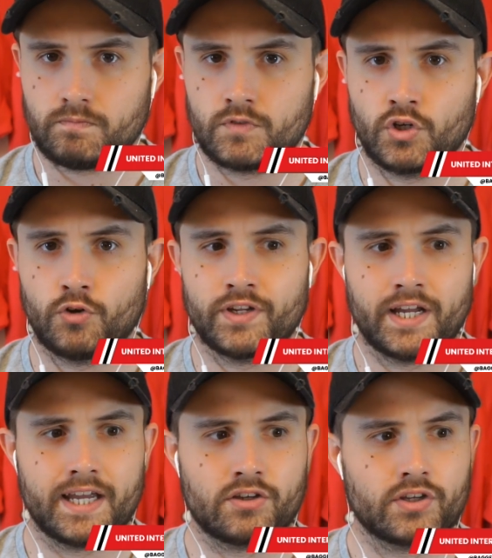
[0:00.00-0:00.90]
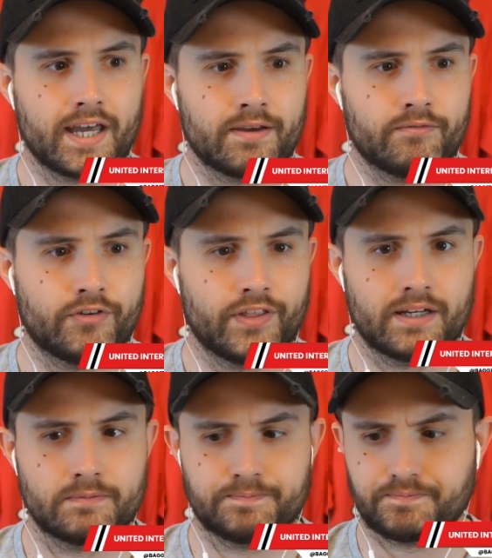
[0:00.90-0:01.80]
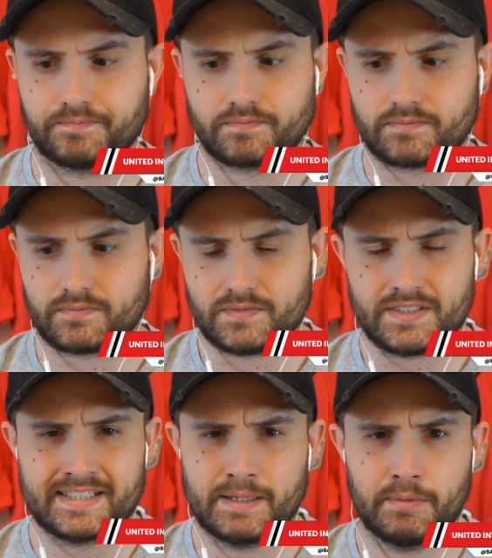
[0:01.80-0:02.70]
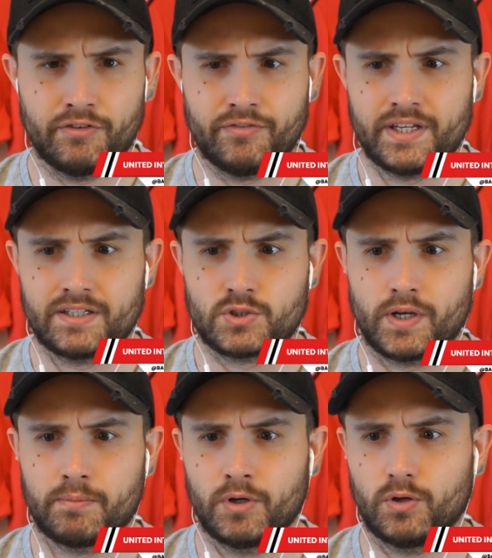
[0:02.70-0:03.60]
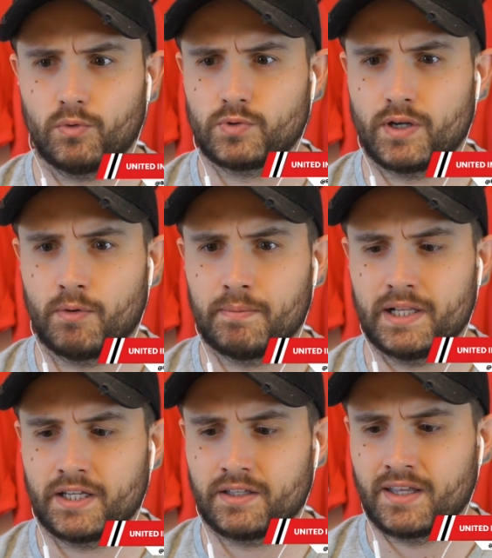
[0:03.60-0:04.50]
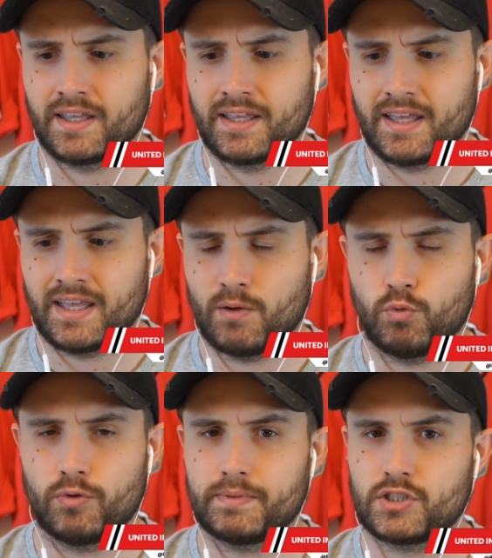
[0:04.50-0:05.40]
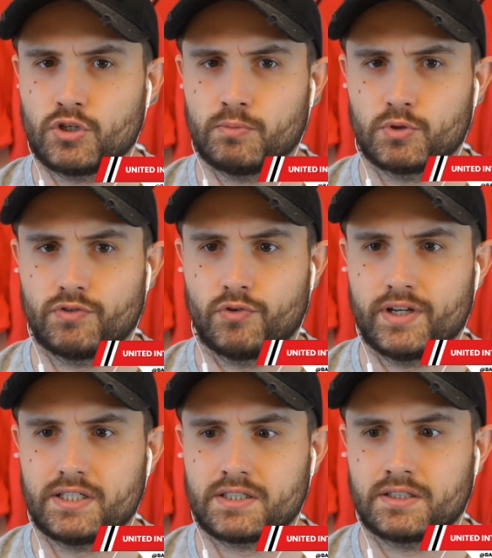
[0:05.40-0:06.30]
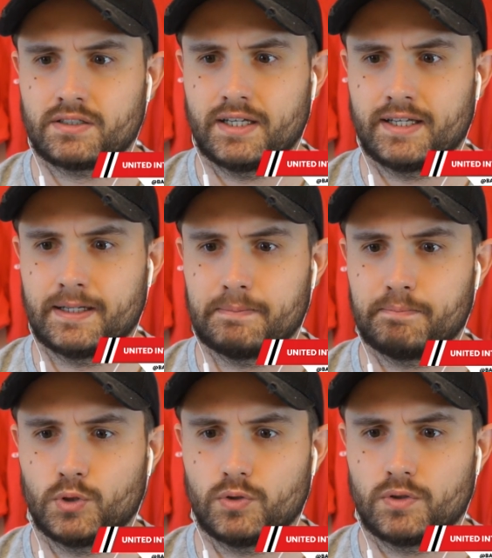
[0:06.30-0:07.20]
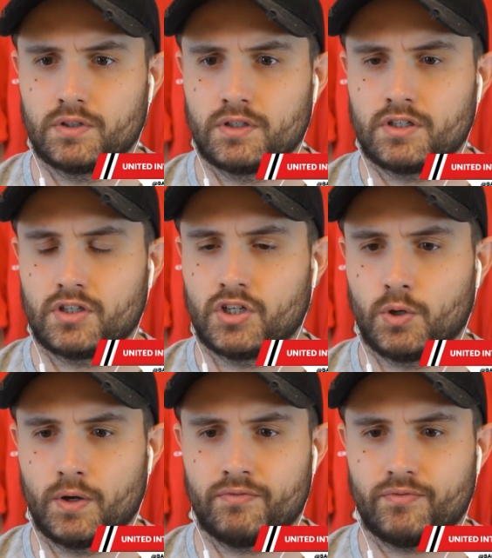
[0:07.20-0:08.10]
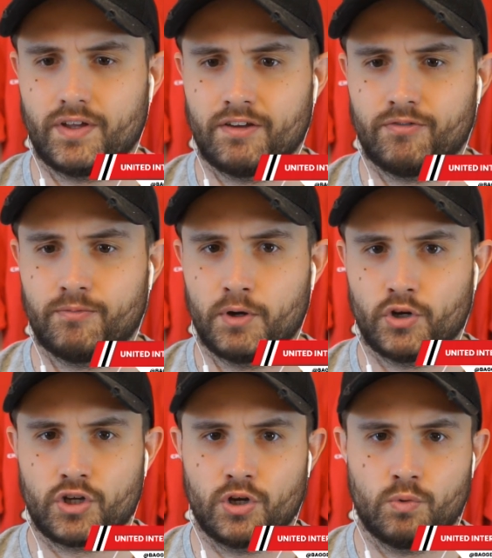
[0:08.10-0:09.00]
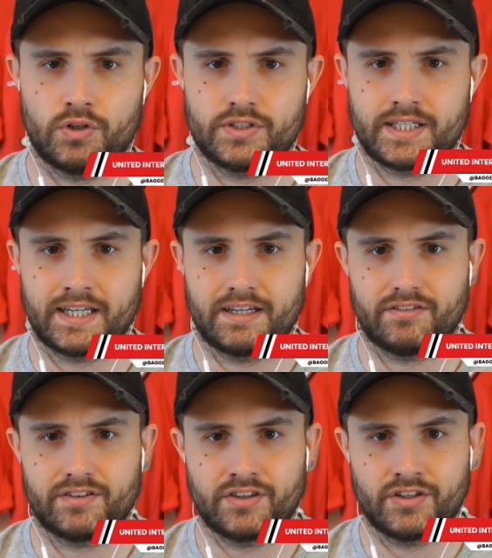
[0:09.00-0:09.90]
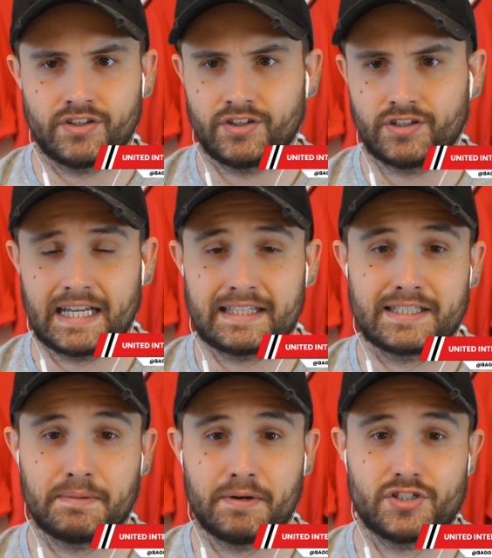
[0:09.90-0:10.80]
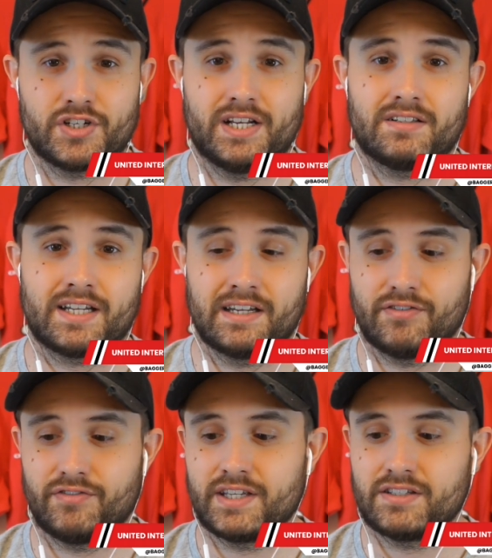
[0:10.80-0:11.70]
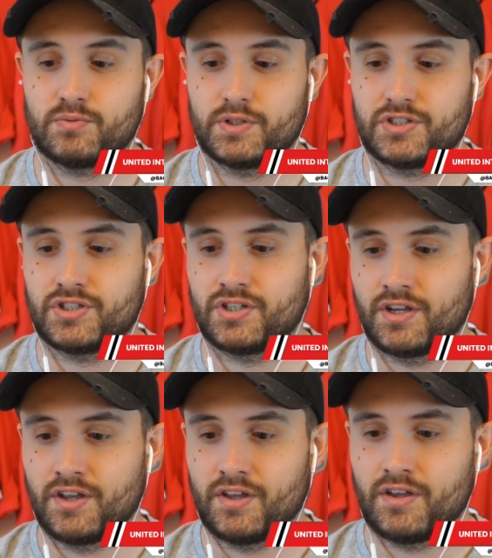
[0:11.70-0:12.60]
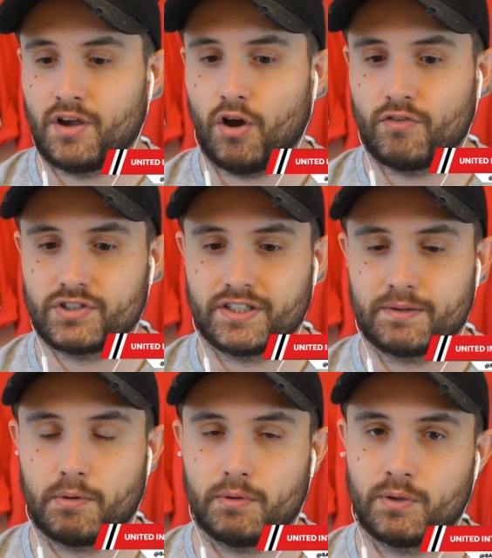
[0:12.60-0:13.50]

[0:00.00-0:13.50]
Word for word: you know, if United could get him for that similar fee, 20, 21 million, it wouldn't be too much of a risk. Um, but you know, if if Monaco want to get the Anthony Martial kind of fees, which obviously they probably